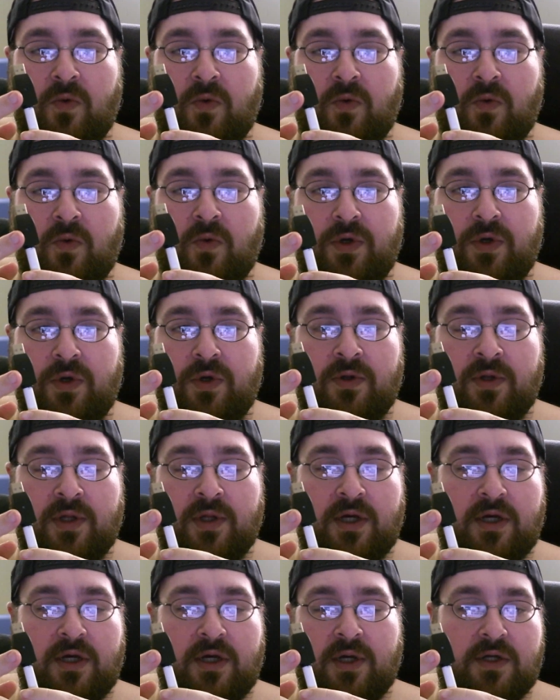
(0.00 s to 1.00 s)
will
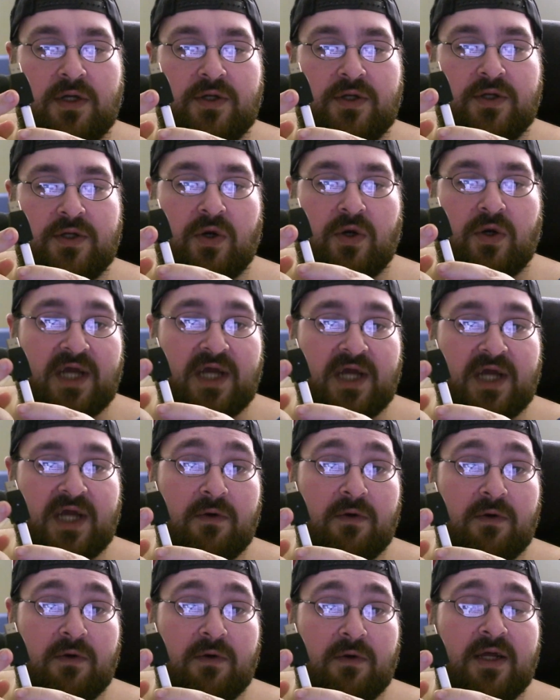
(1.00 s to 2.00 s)
turn a
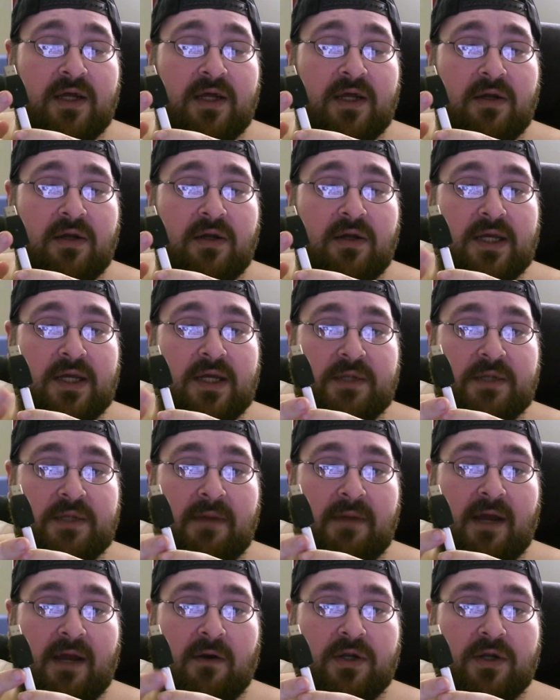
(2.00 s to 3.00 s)
solid red as the
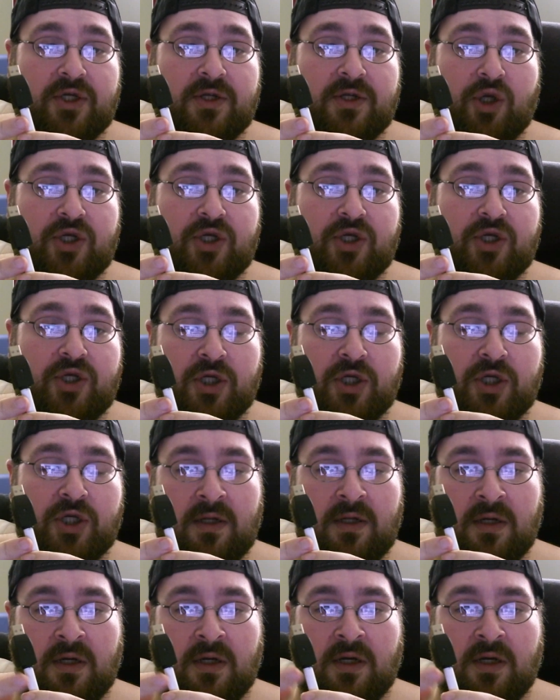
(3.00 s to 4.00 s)
battery is
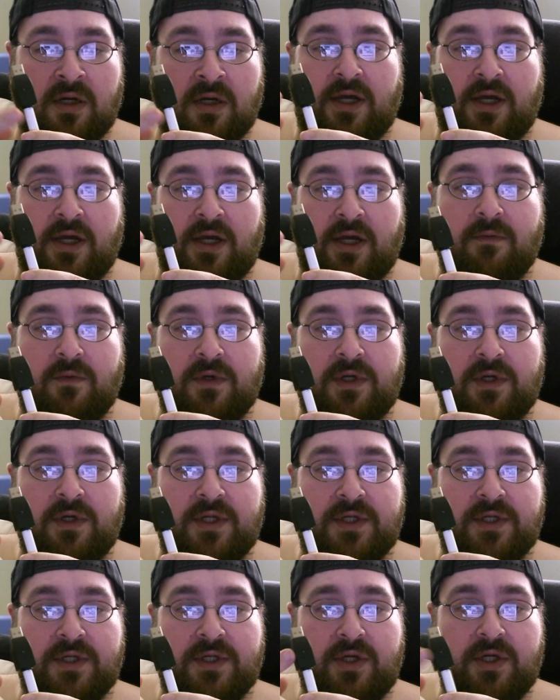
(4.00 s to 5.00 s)
charging, and when it
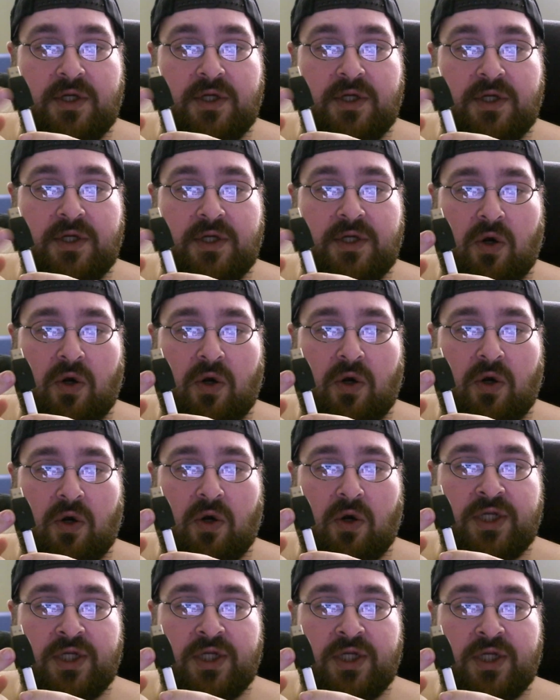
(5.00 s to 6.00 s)
is done
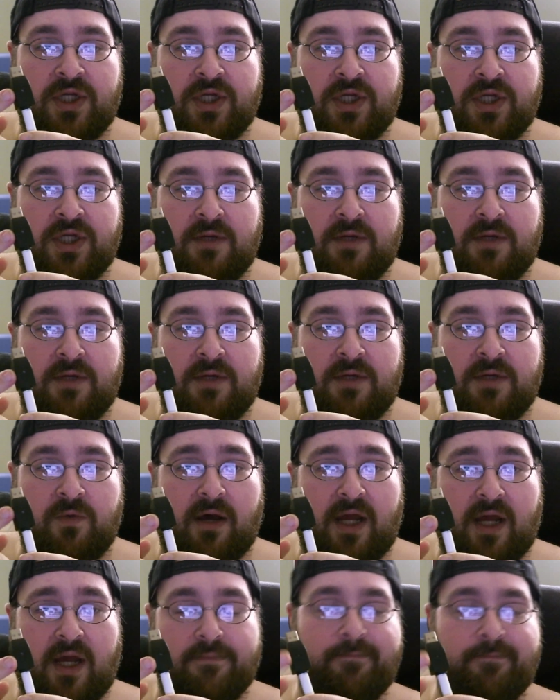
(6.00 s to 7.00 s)
charging, it will turn out.